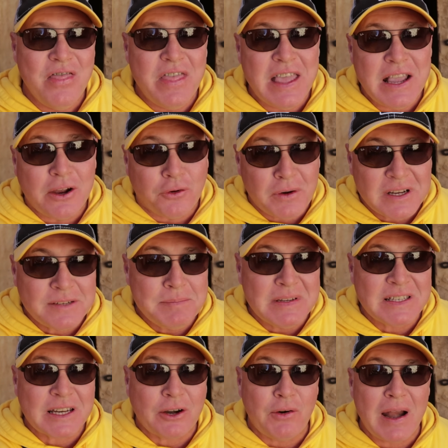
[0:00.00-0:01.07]
The
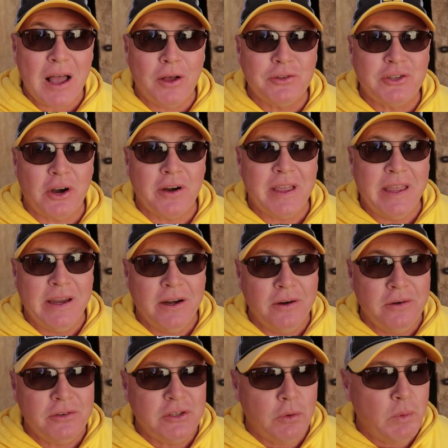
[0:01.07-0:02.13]
Christmas crowds are
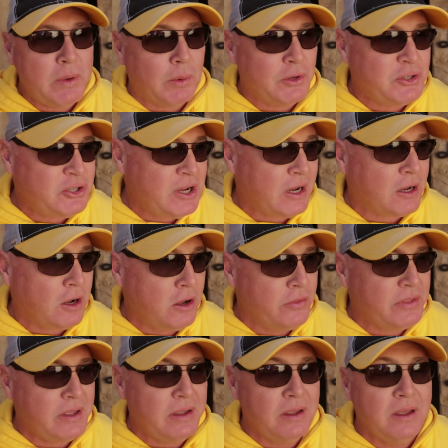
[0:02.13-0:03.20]
here, so we will check
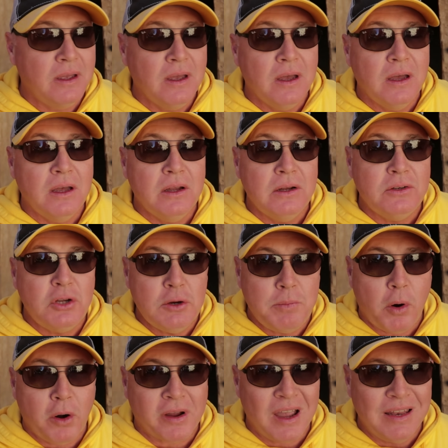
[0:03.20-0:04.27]
on the Two
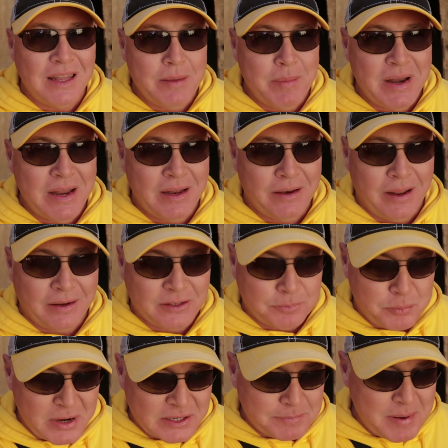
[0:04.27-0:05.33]
Park Unlimited
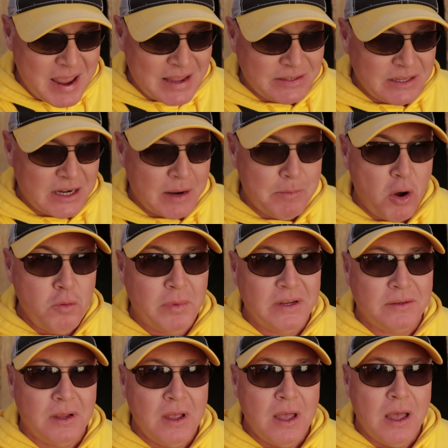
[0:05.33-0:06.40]
Express Pass in a
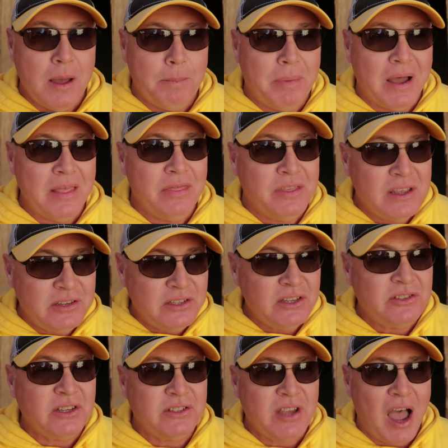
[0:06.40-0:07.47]
moment, but this
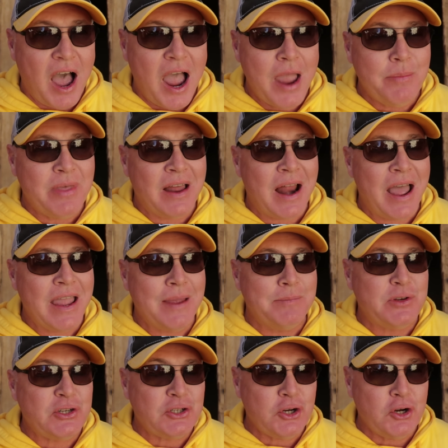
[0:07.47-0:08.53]
is the time that I
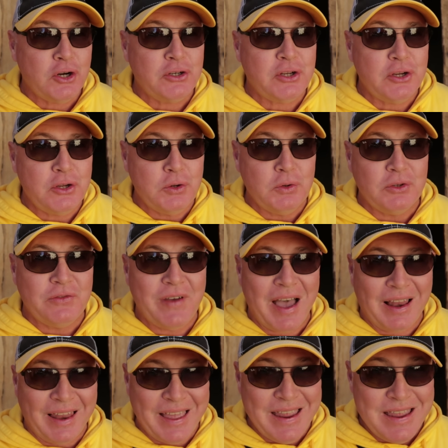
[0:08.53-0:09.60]
am sure to use
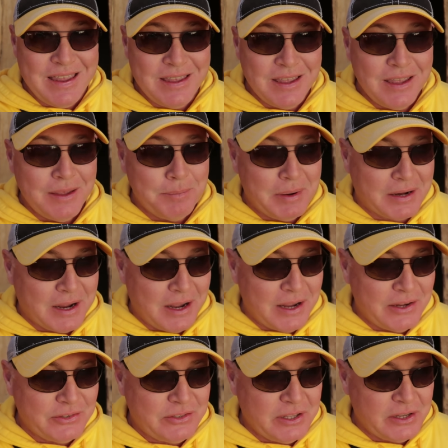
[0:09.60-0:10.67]
valet
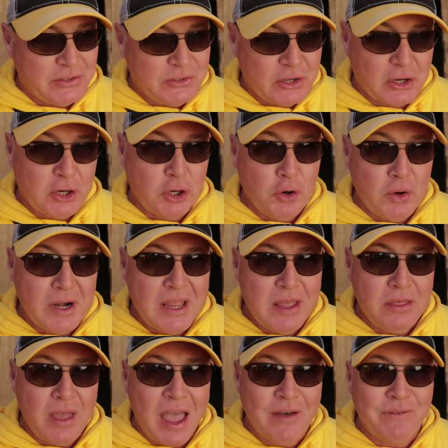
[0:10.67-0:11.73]
because the
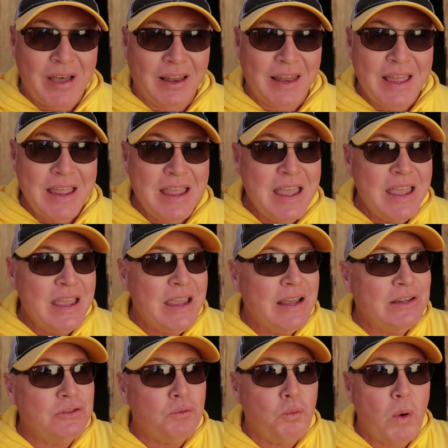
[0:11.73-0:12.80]
security at valet
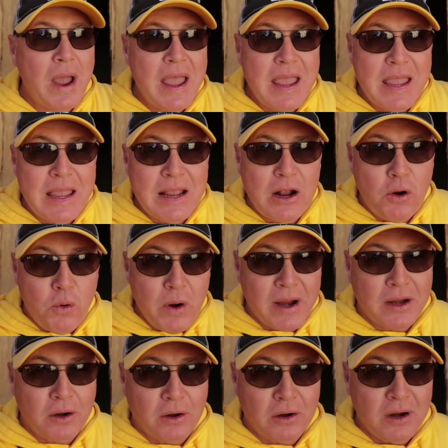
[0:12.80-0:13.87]
is way
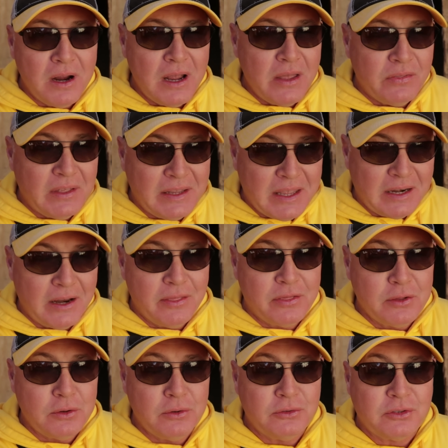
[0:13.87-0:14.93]
quicker than getting
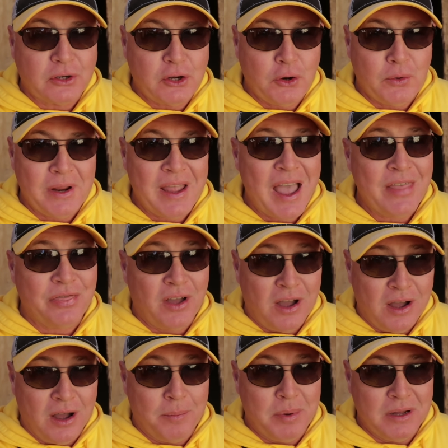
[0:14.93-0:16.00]
through security at the
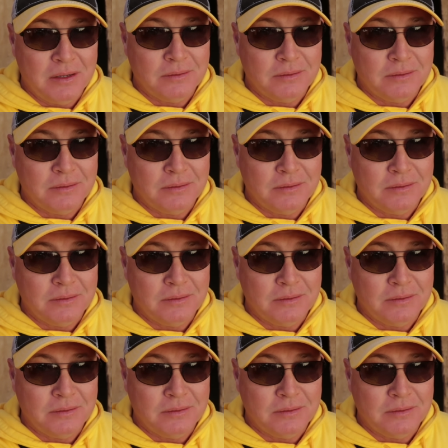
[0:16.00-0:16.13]
hub.